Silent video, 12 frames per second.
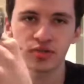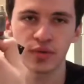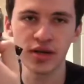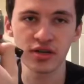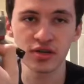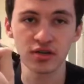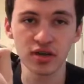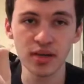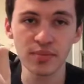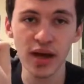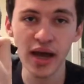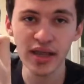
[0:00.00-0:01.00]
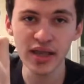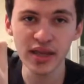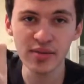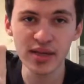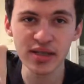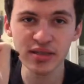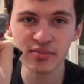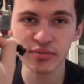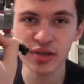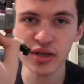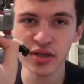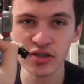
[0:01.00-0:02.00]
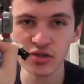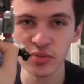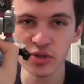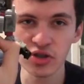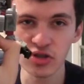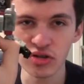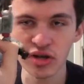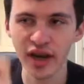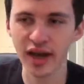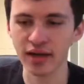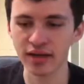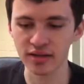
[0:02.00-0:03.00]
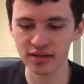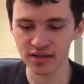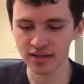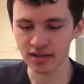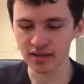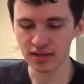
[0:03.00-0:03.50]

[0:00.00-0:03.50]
when turned up, I think makes some pretty suitable shoulder cannons.